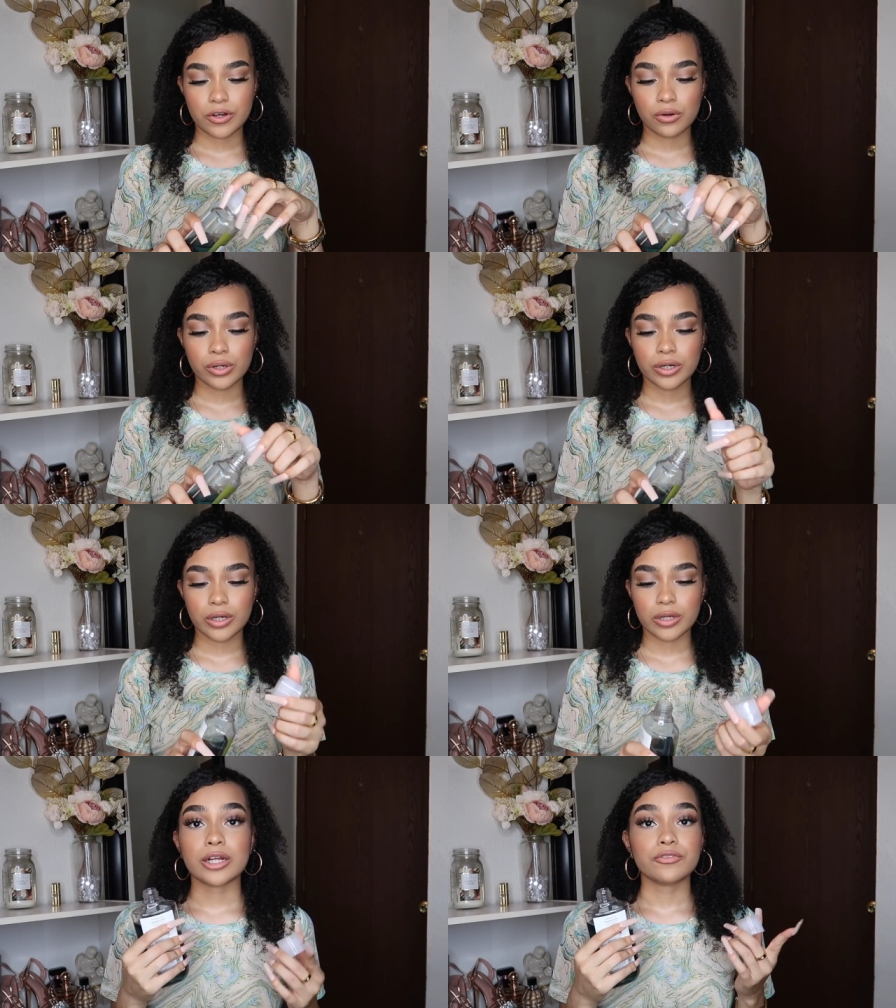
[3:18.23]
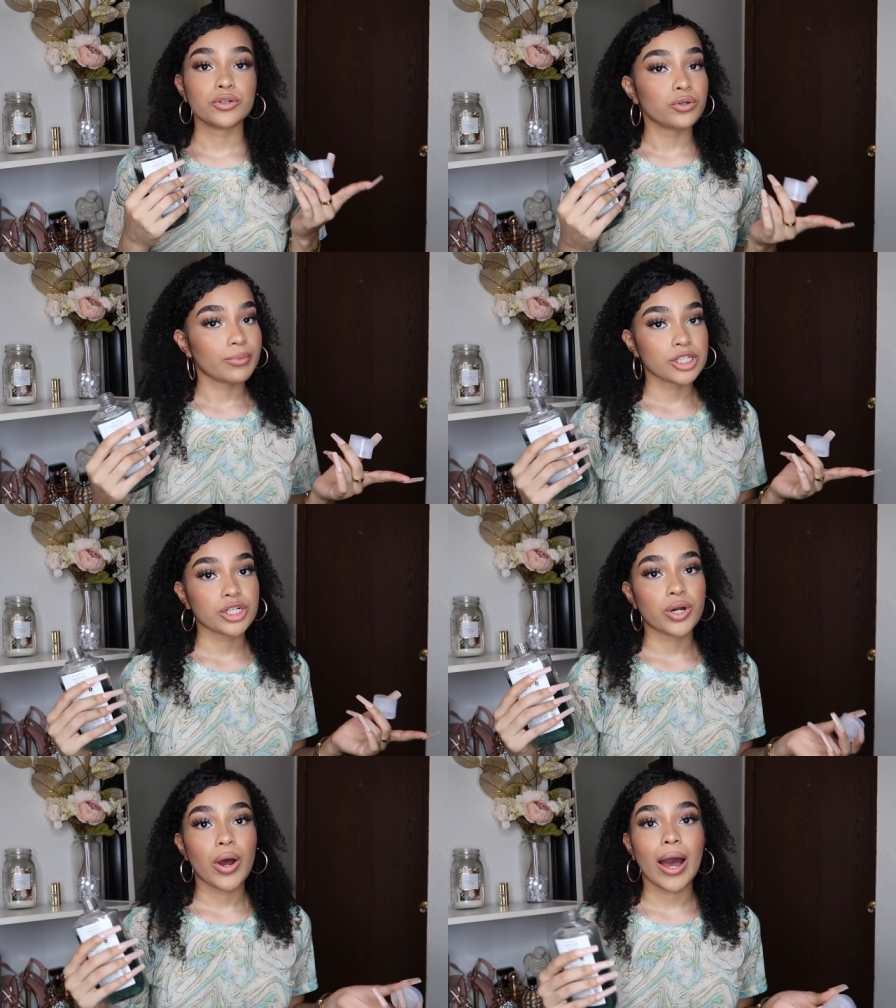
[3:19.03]
coconut and if you're new to my
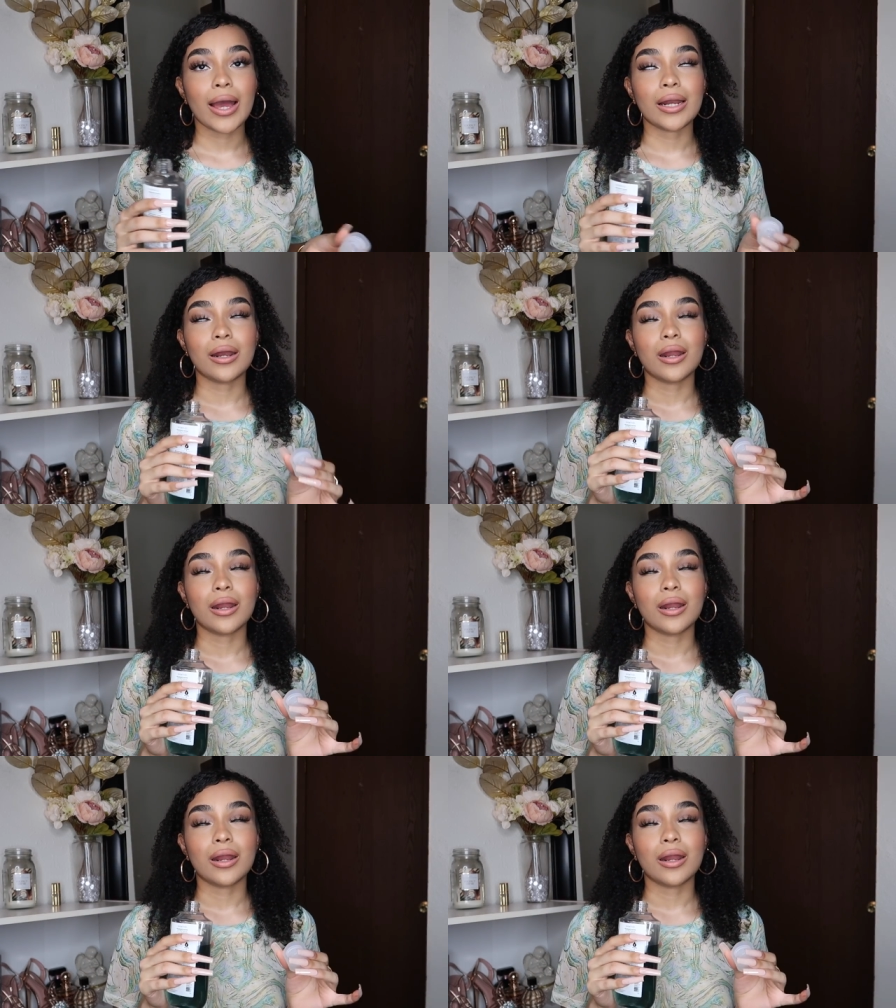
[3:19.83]
channel i